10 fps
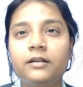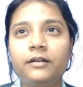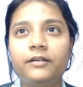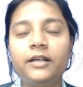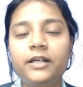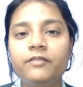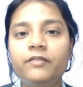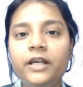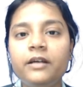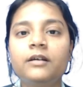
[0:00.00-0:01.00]

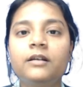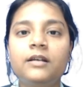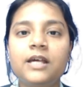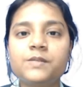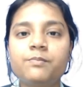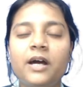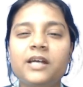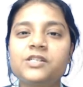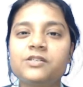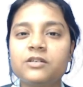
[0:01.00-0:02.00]
relatively less
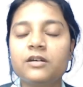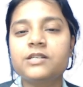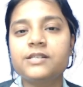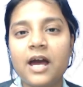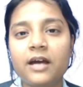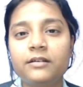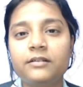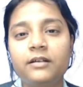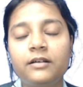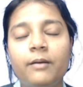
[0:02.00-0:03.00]
price,
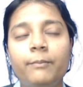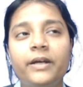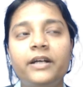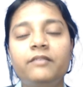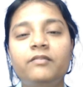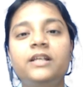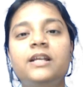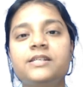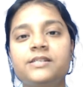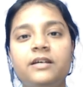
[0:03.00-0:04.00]
comparatively
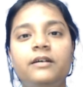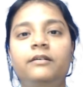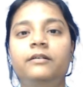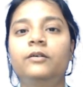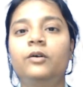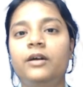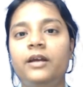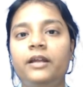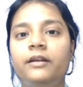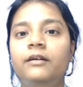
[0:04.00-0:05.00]
less
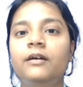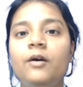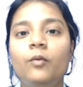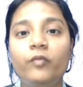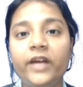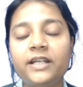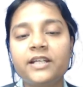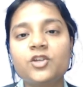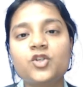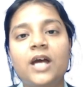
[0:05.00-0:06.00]
in
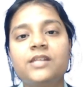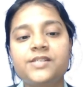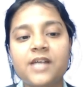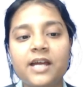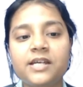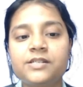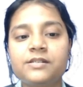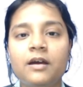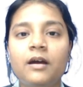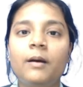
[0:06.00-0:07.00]
weightage and size.
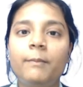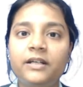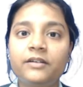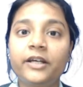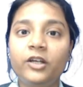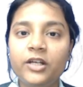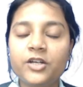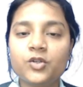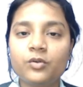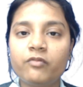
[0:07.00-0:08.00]
A better
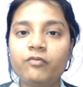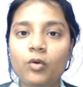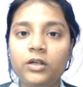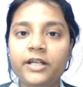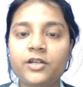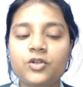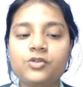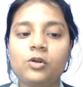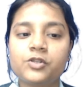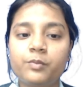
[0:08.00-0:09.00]
regulation of voltage
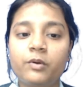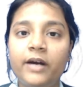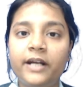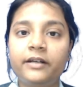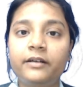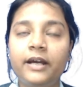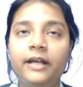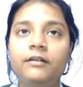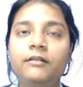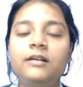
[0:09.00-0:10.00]
is also provided
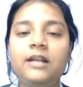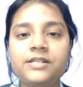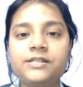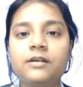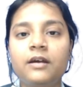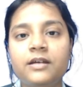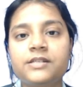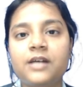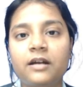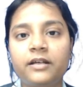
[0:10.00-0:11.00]
and less
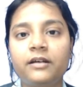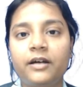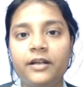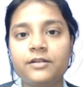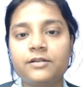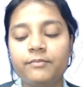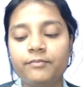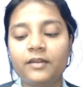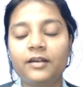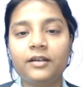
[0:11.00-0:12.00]
starting current.
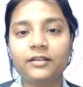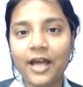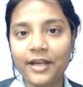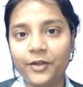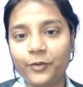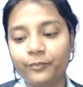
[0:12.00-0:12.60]
Thank you.